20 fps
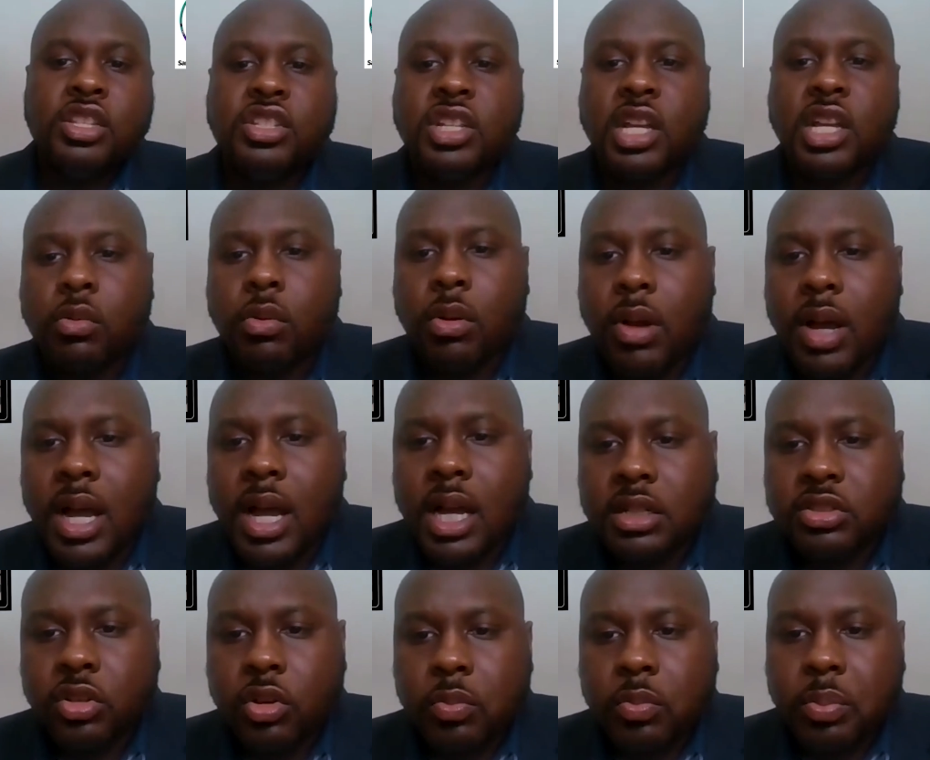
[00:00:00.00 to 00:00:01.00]
General
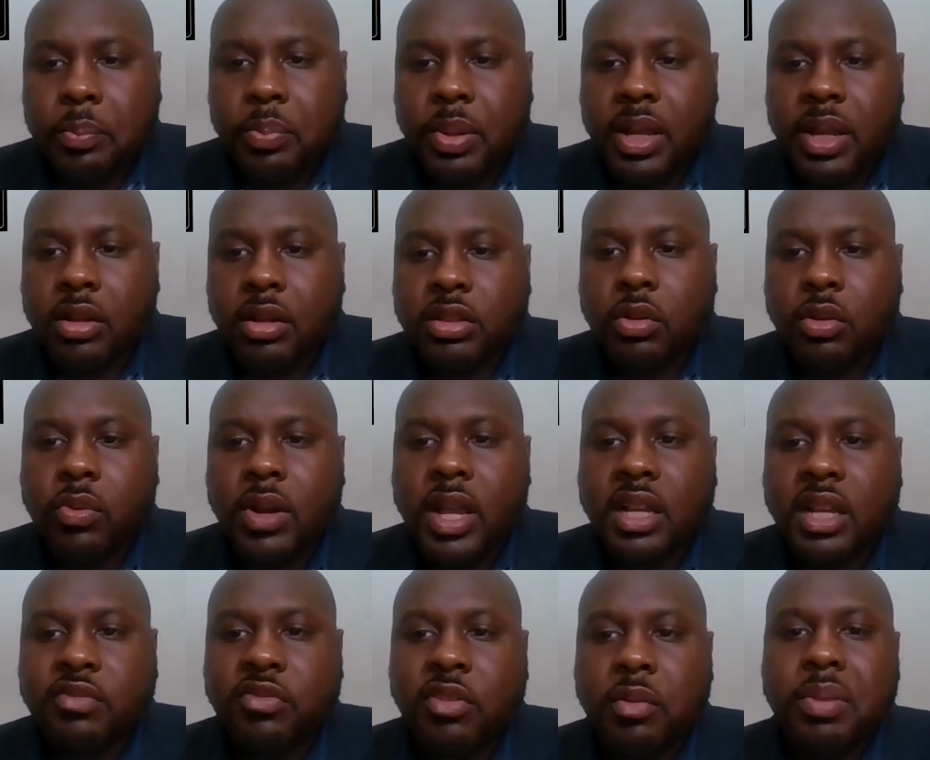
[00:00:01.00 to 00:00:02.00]
Octo prepared the
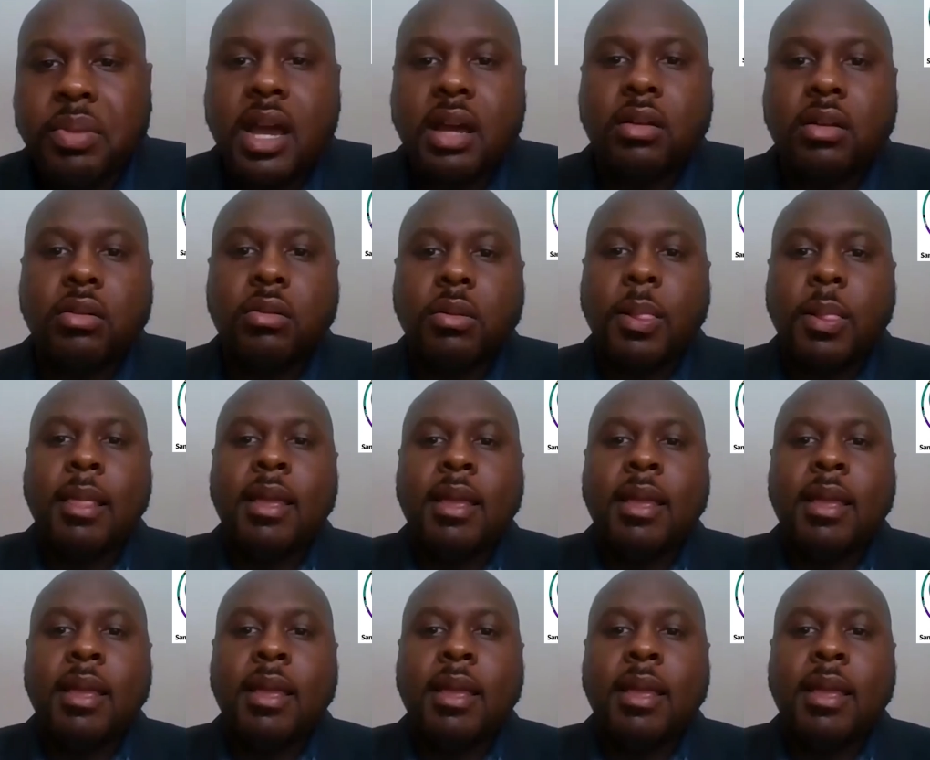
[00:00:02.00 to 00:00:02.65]
ranks for battle